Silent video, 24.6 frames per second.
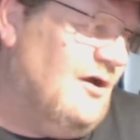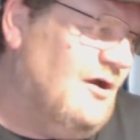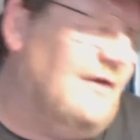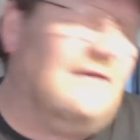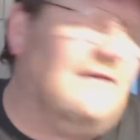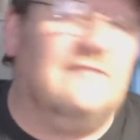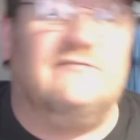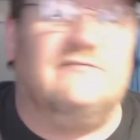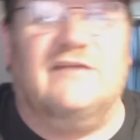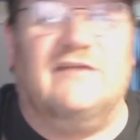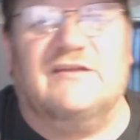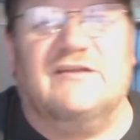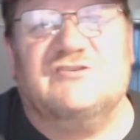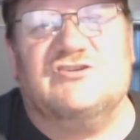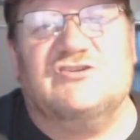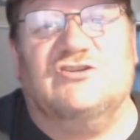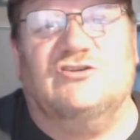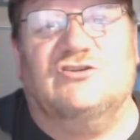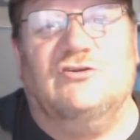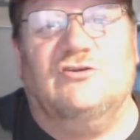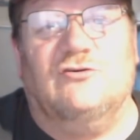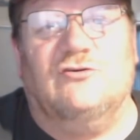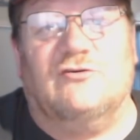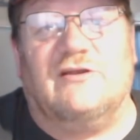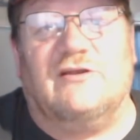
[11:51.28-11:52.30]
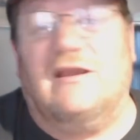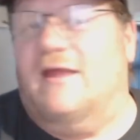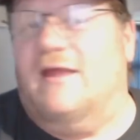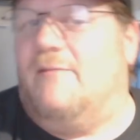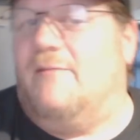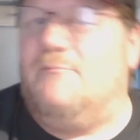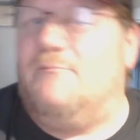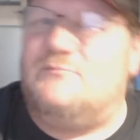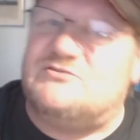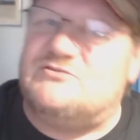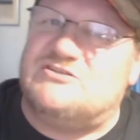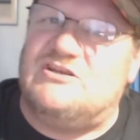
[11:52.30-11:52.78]
try and attach it to your
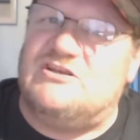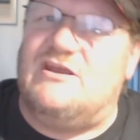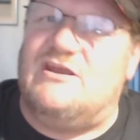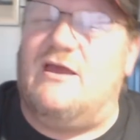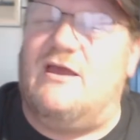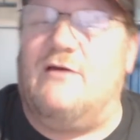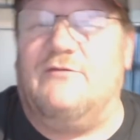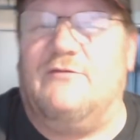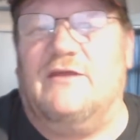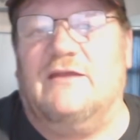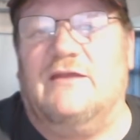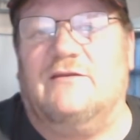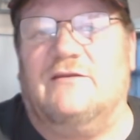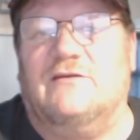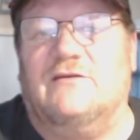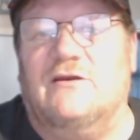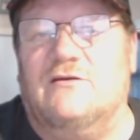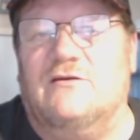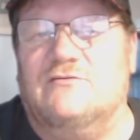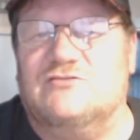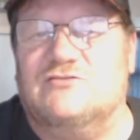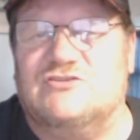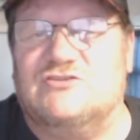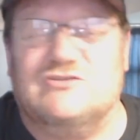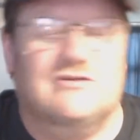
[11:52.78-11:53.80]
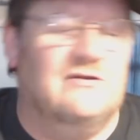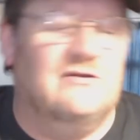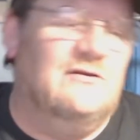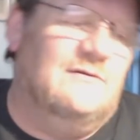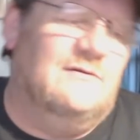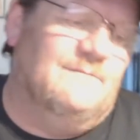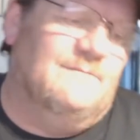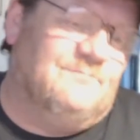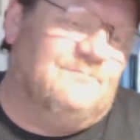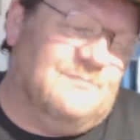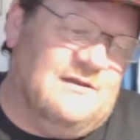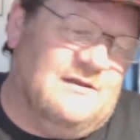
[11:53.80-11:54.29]
clamp, see how that goes.
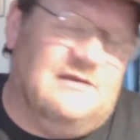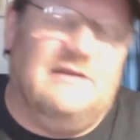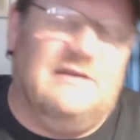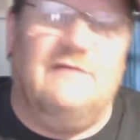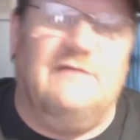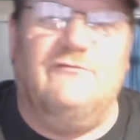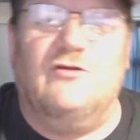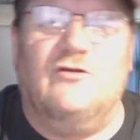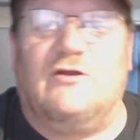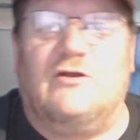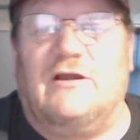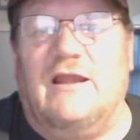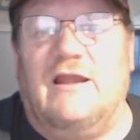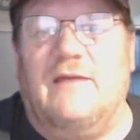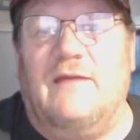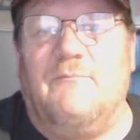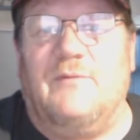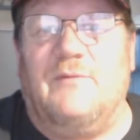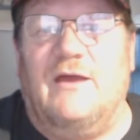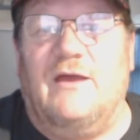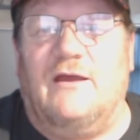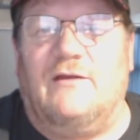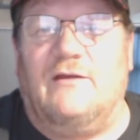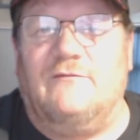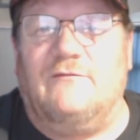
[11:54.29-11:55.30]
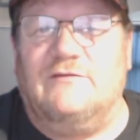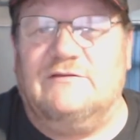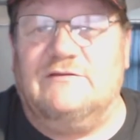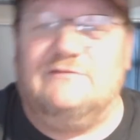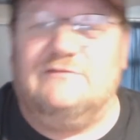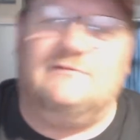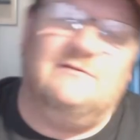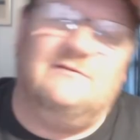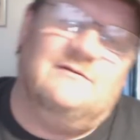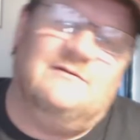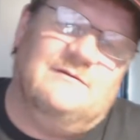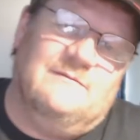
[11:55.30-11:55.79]
Leave your clamp out of
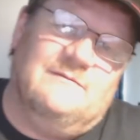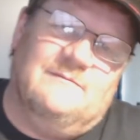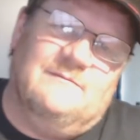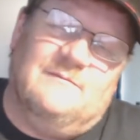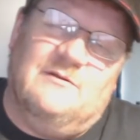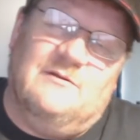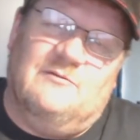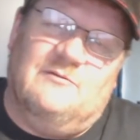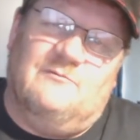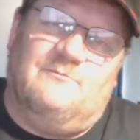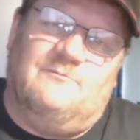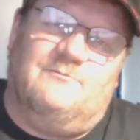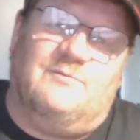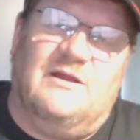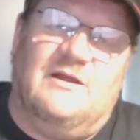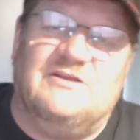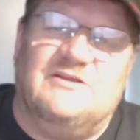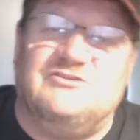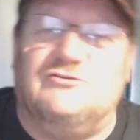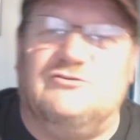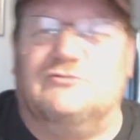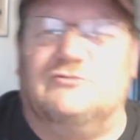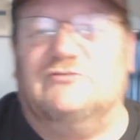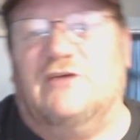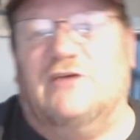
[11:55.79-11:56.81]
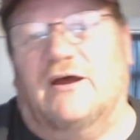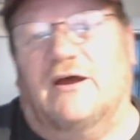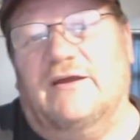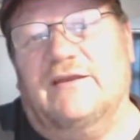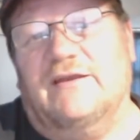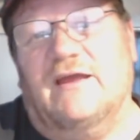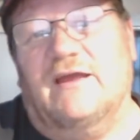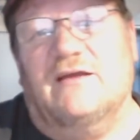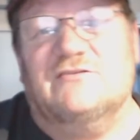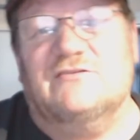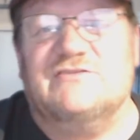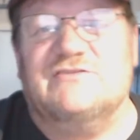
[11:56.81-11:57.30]
it. Place your
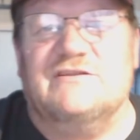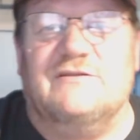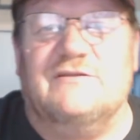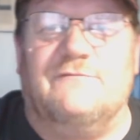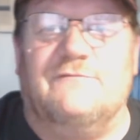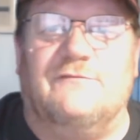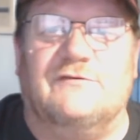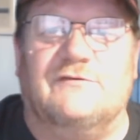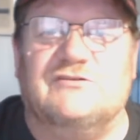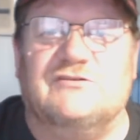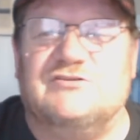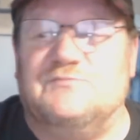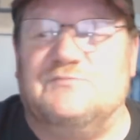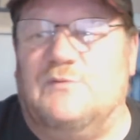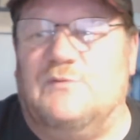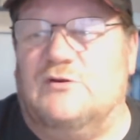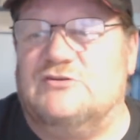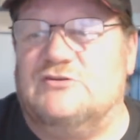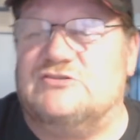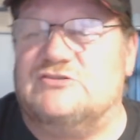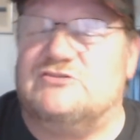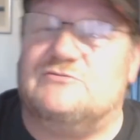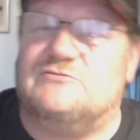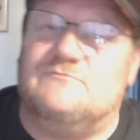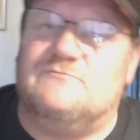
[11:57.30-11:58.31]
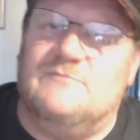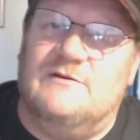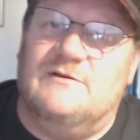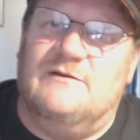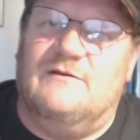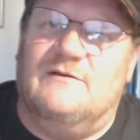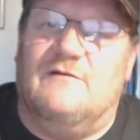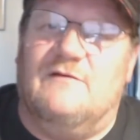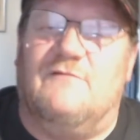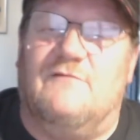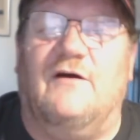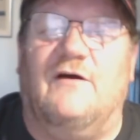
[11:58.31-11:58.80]
tie downs at different spots.
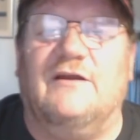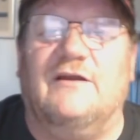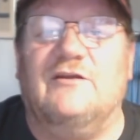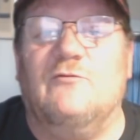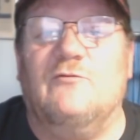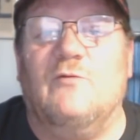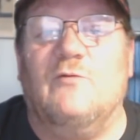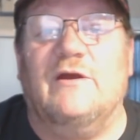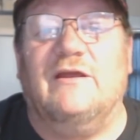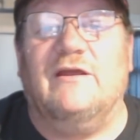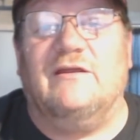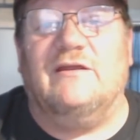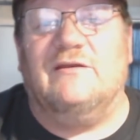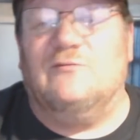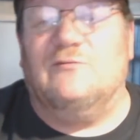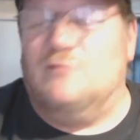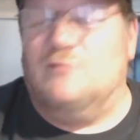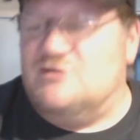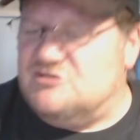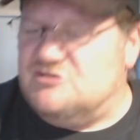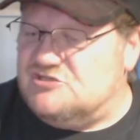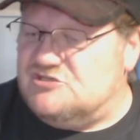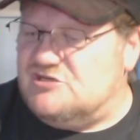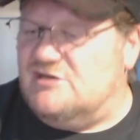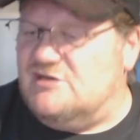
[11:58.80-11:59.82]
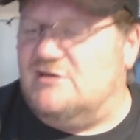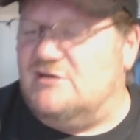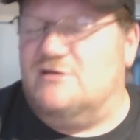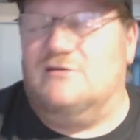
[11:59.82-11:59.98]
Find a way in which